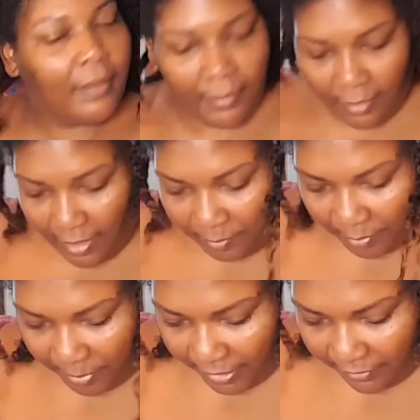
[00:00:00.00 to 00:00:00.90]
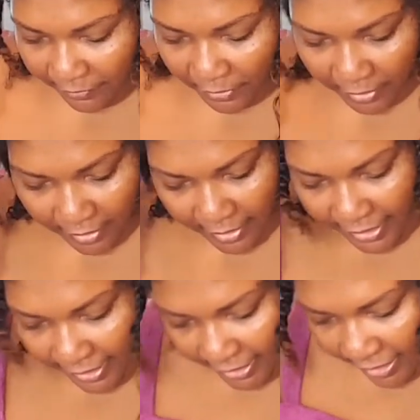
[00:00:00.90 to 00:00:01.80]
Y'all, I'm preparing for
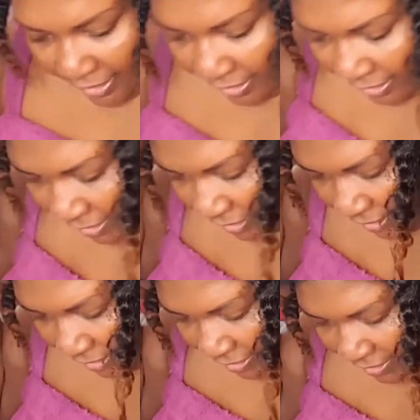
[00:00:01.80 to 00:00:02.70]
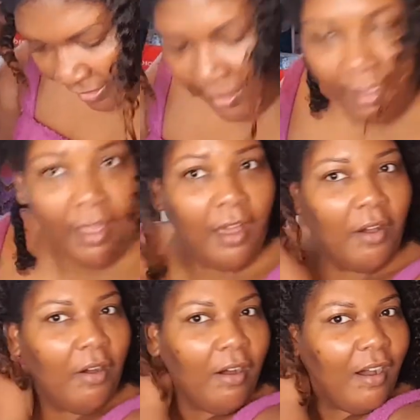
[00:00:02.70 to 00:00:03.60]
a
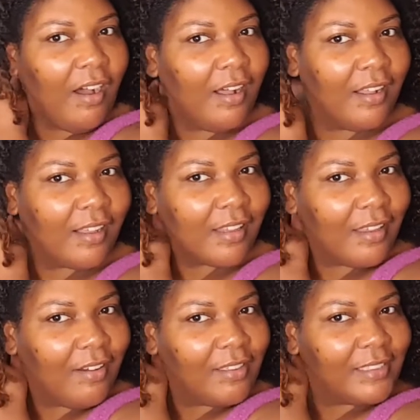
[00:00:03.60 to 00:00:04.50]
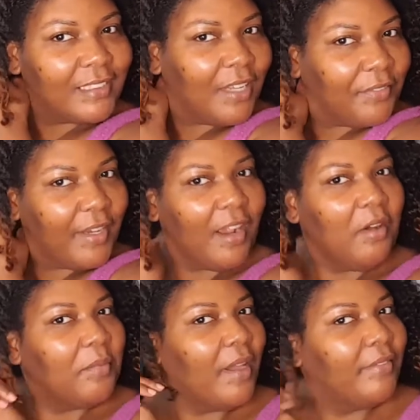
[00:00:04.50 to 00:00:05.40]
haul. All this stuff here. I
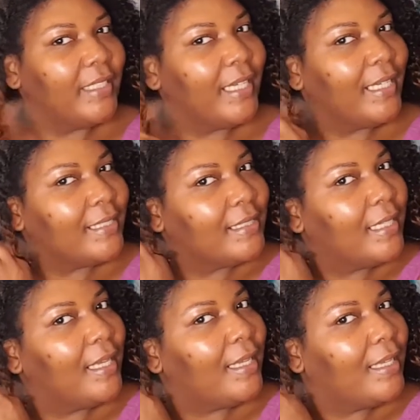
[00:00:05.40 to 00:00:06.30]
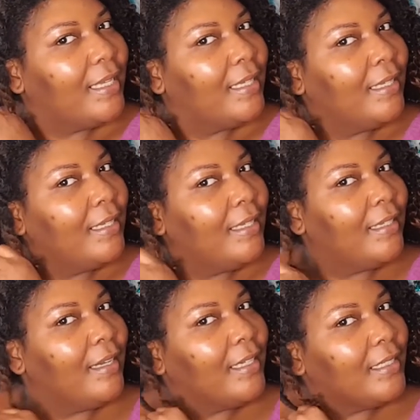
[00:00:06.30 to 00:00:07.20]
hope y'all really can't see it.
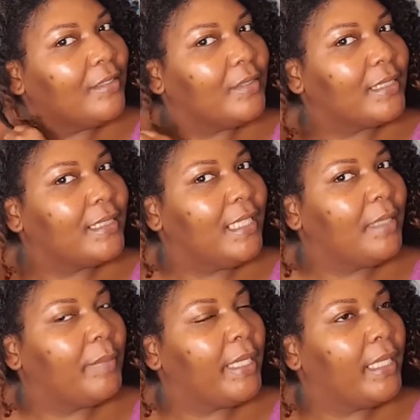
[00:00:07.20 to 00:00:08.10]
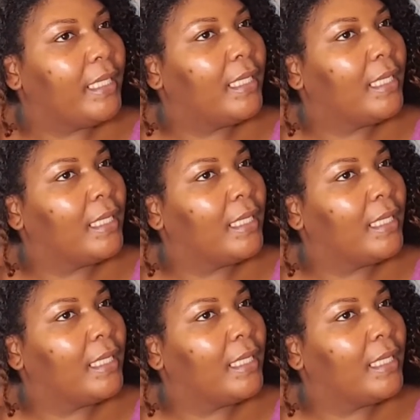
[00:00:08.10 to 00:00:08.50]
Y'all getting a little sneak peek.